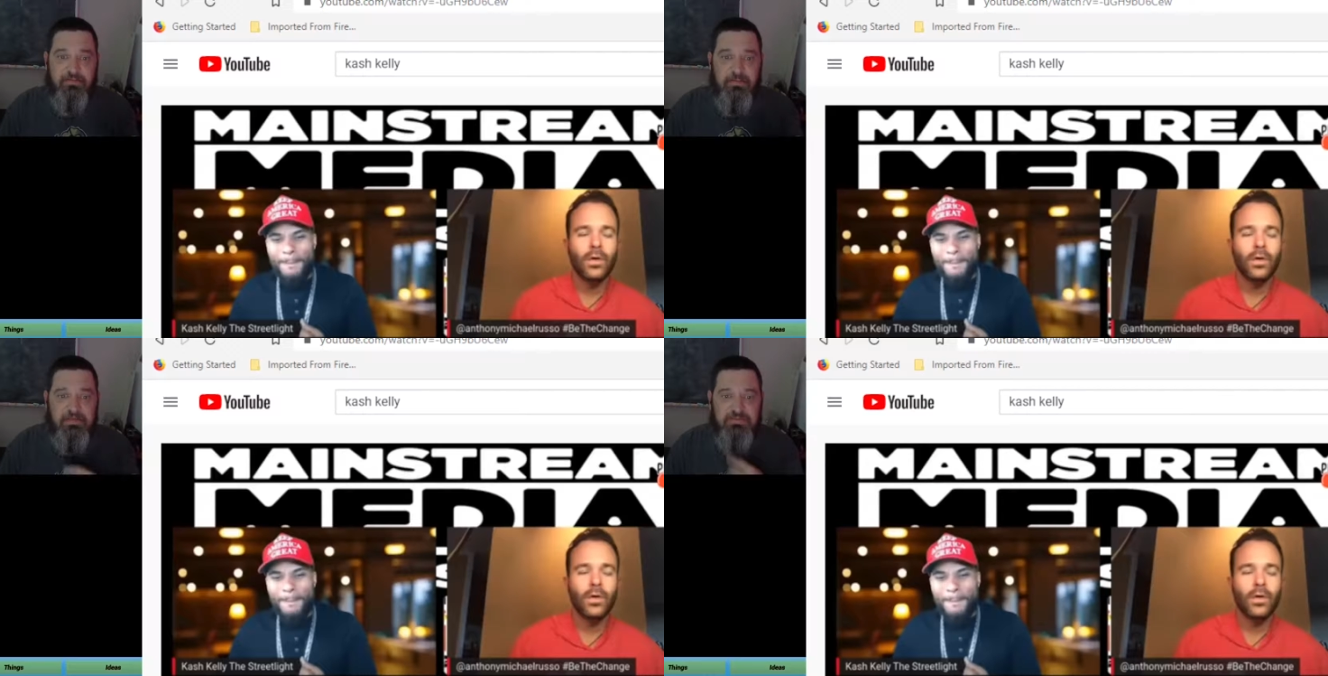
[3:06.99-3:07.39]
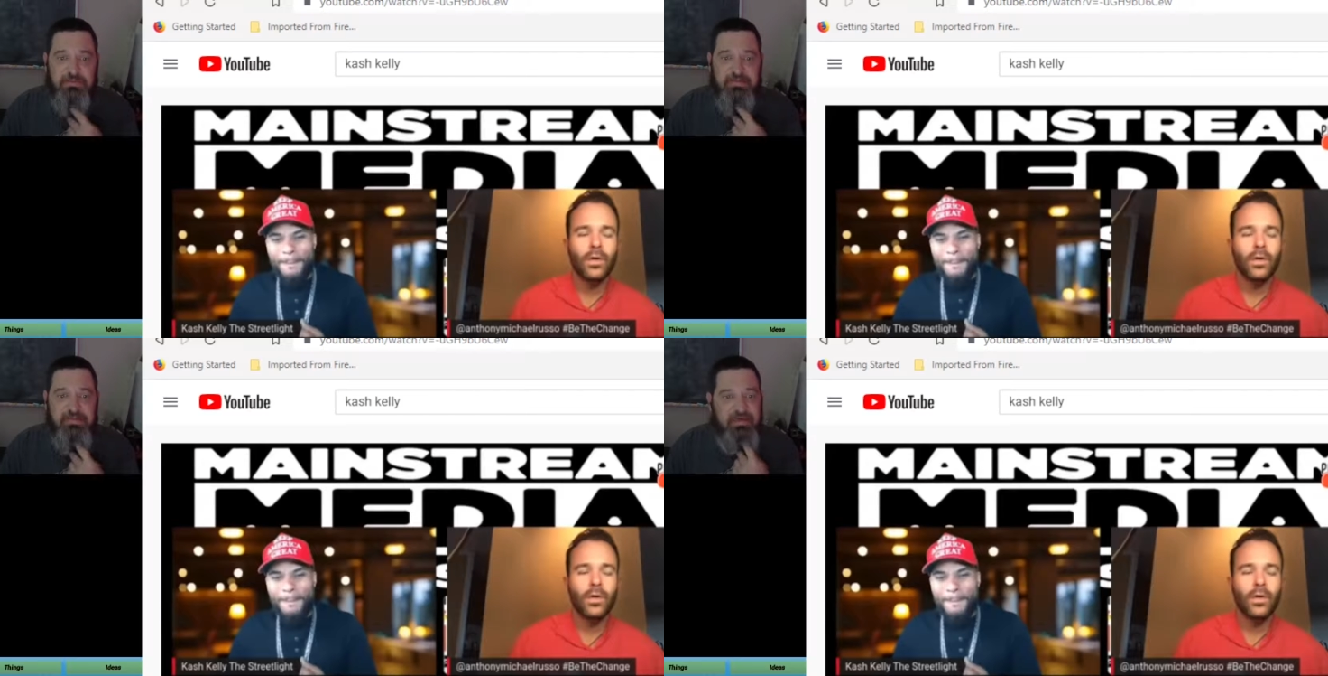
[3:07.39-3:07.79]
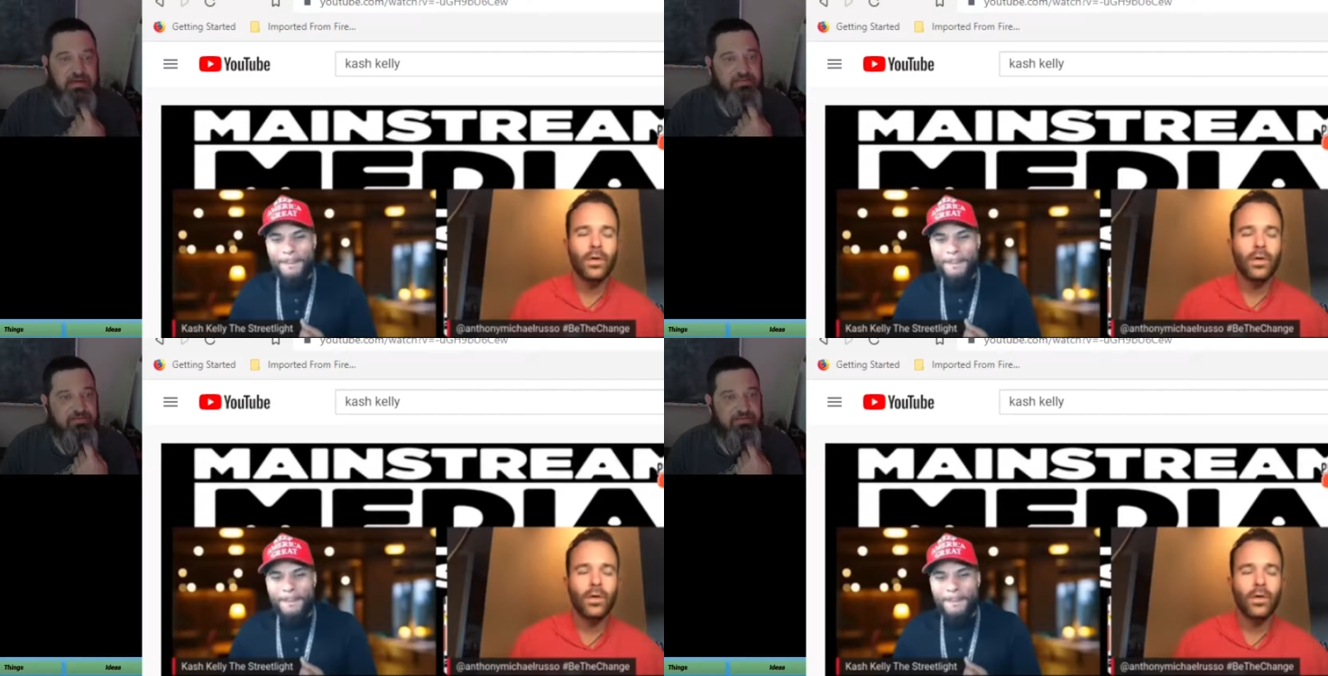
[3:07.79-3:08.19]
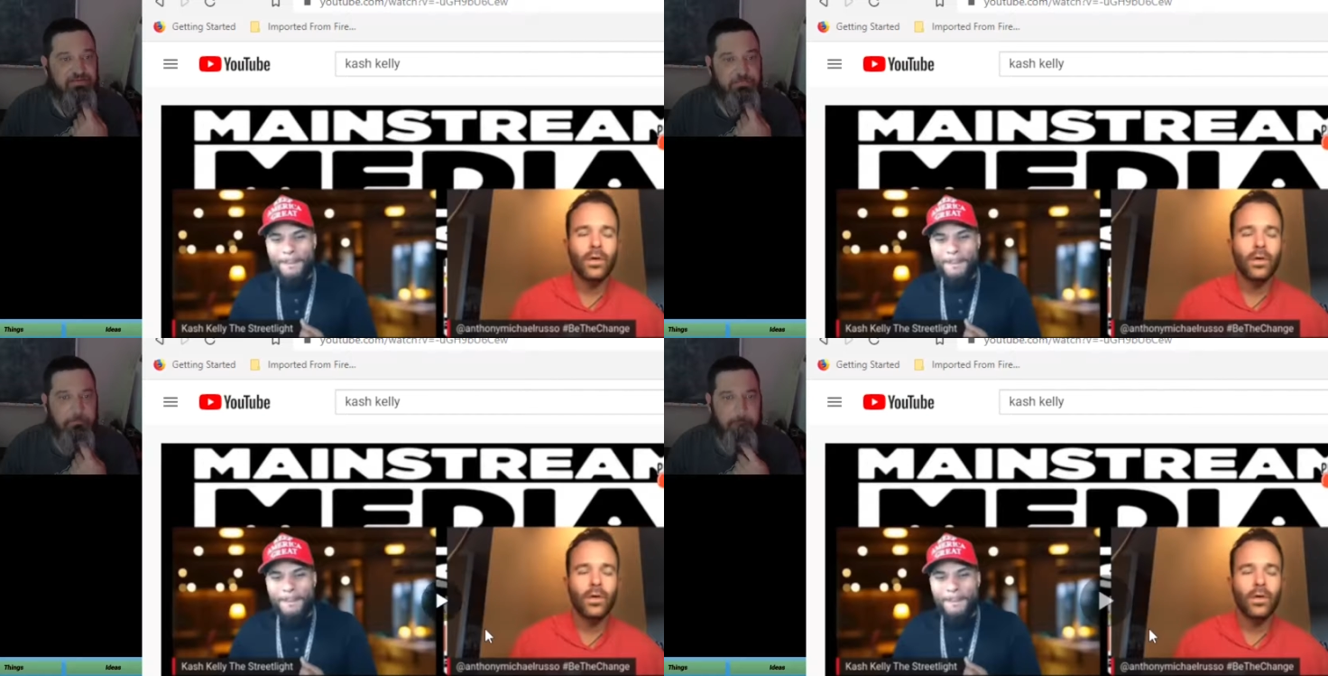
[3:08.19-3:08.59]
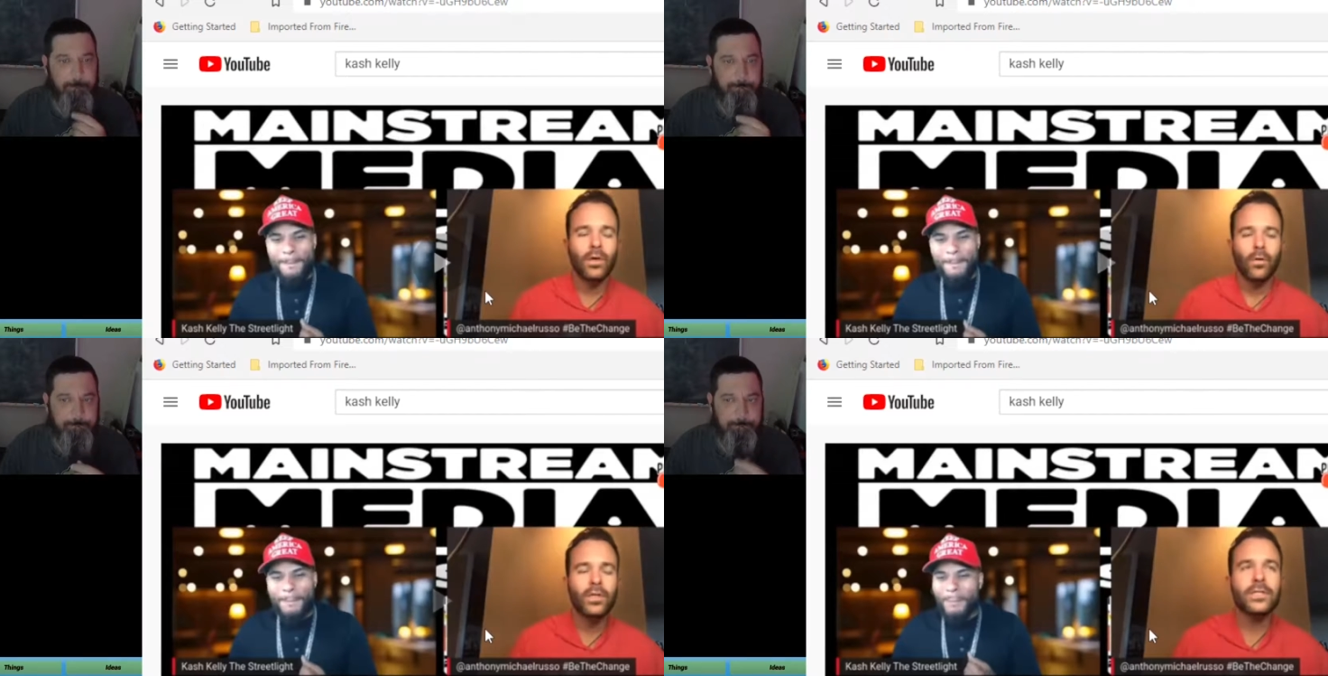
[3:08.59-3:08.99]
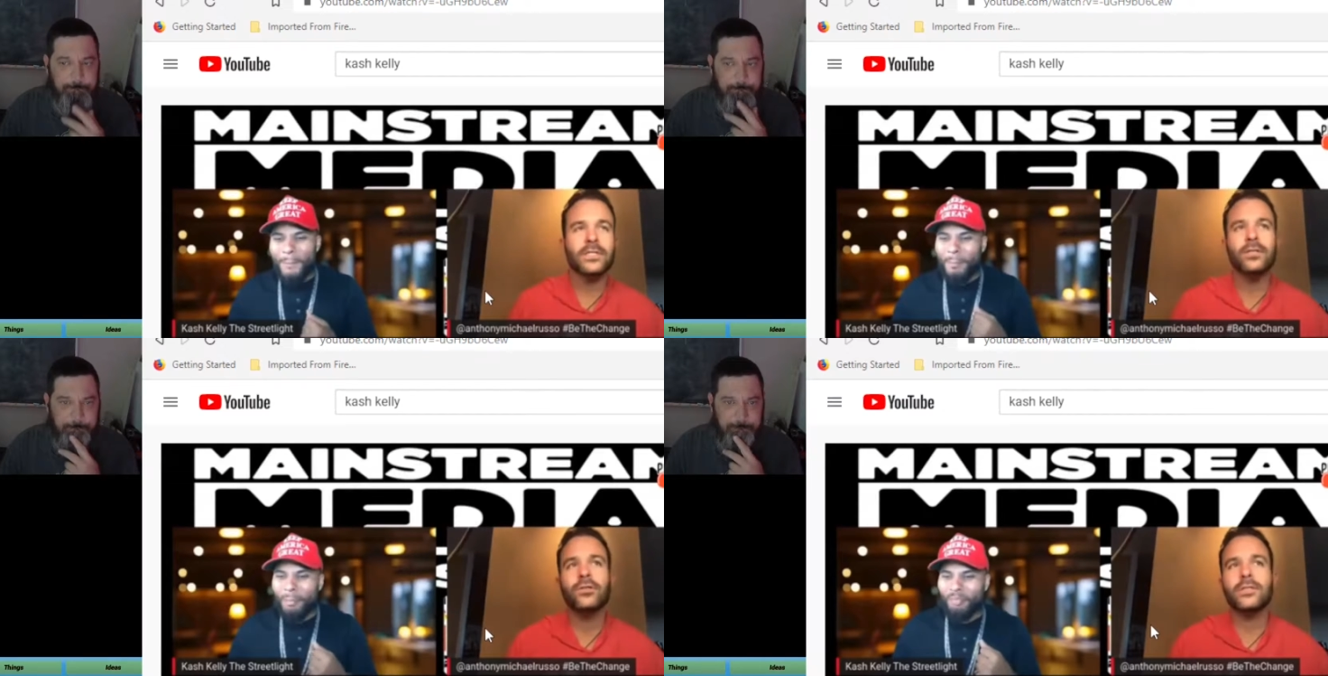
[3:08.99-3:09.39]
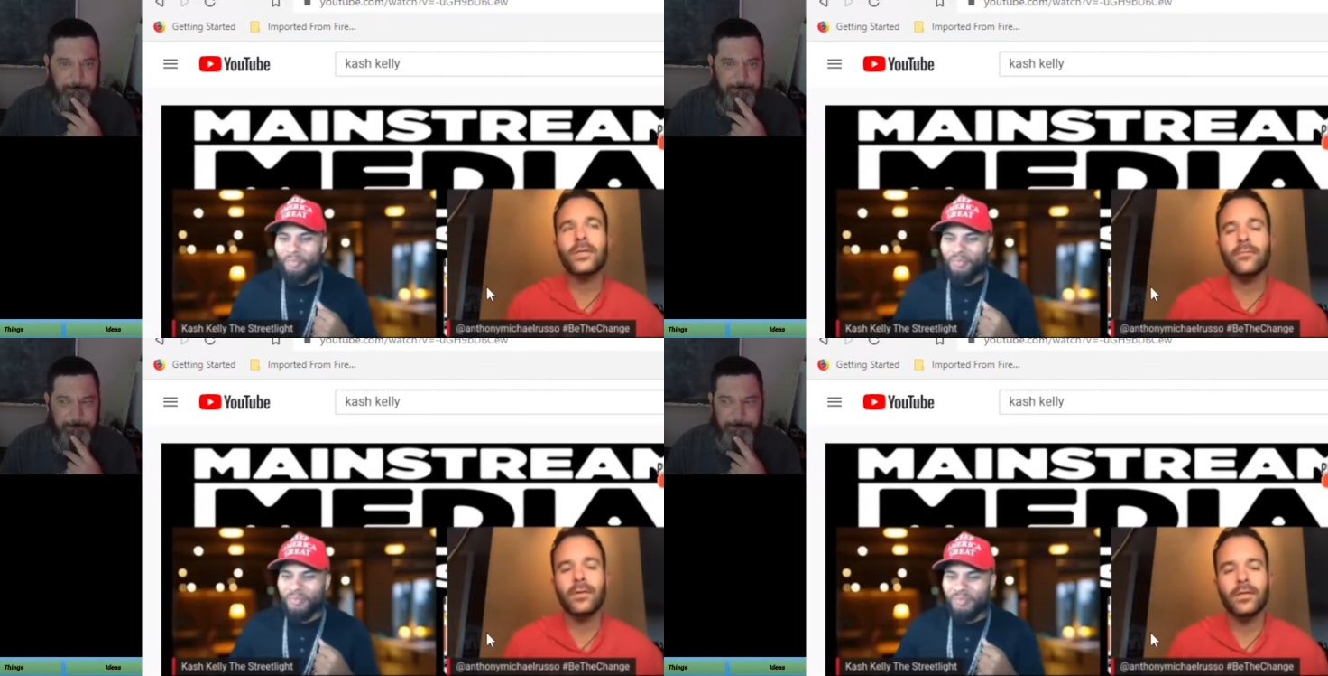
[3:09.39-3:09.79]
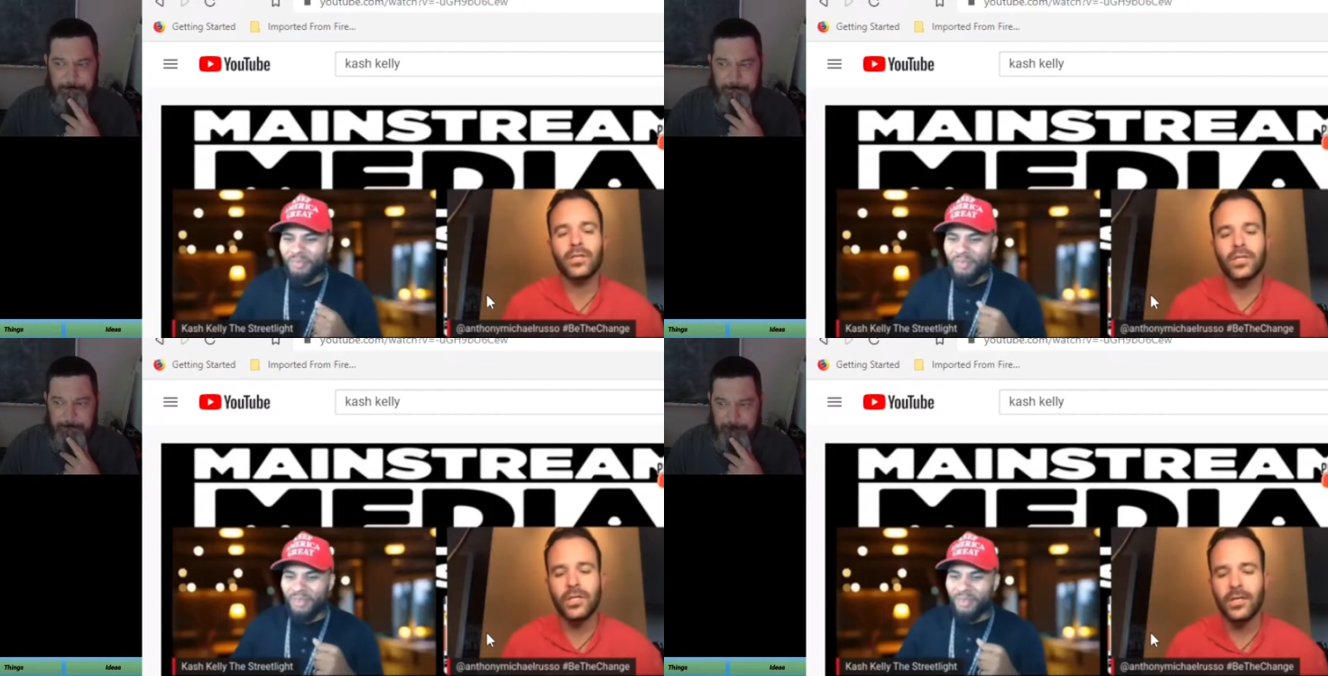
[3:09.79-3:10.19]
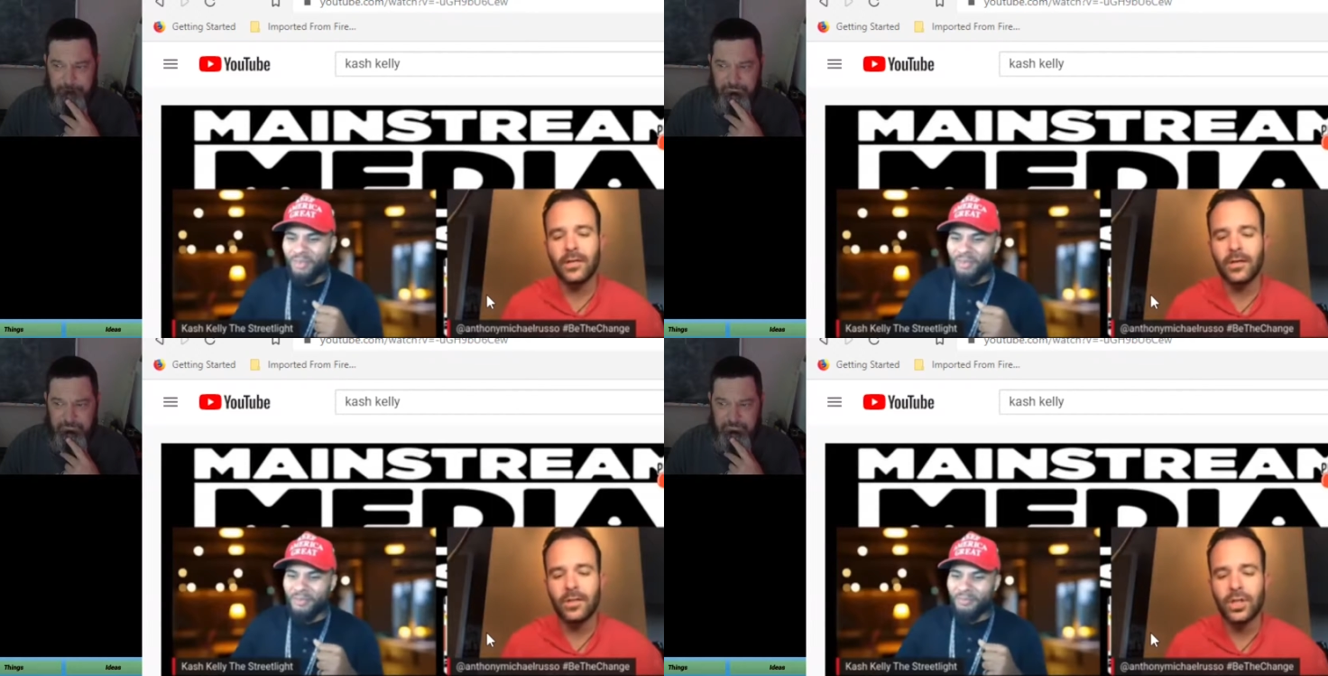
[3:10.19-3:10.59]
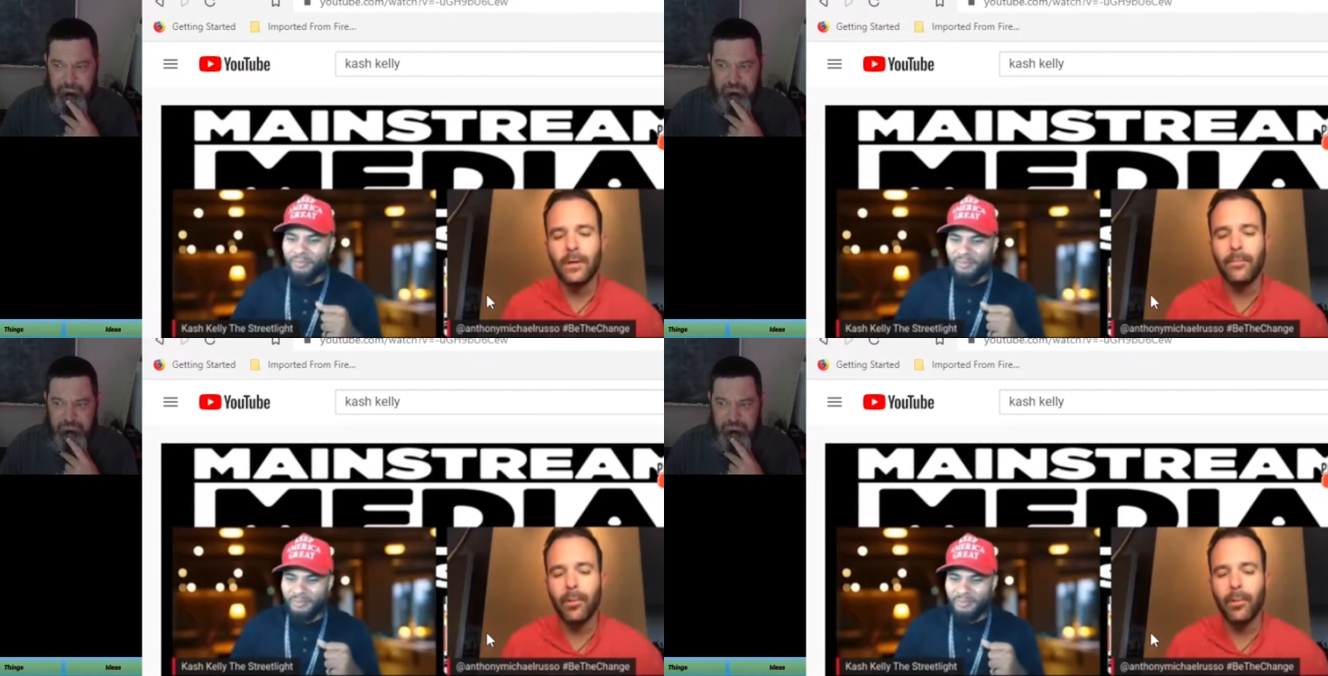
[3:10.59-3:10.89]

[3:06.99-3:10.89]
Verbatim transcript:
Speaker 1: what else we can get out of this
Speaker 2: which is interesting because she she